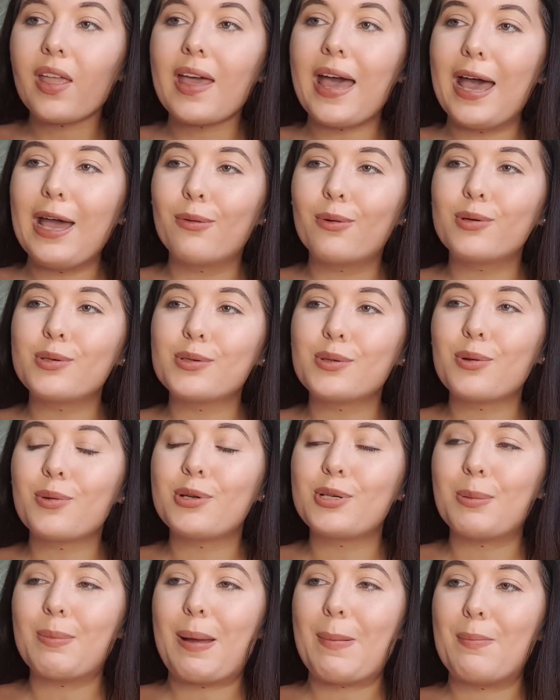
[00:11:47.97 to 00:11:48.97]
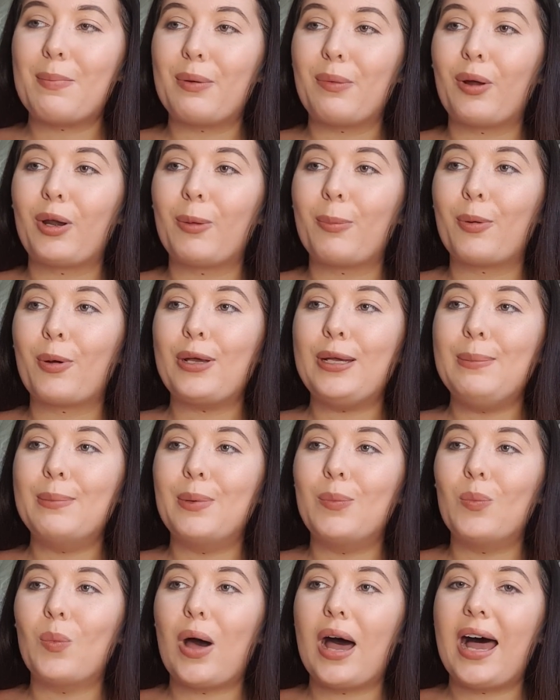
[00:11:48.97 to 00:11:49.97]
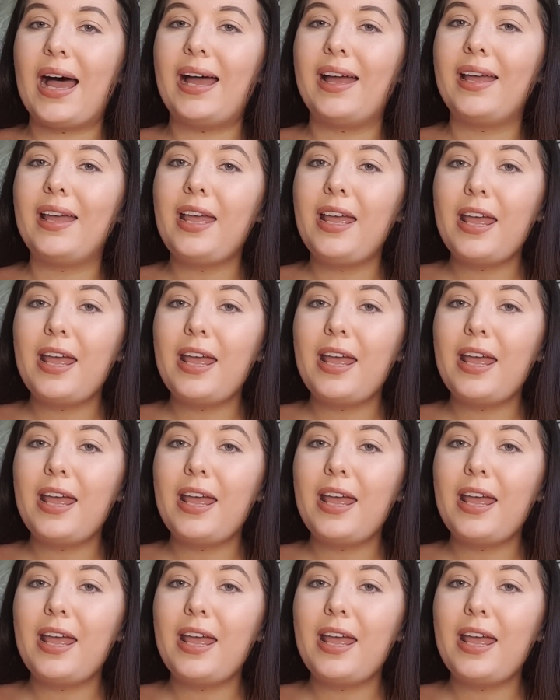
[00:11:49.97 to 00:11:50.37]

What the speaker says: I always remember one appointment where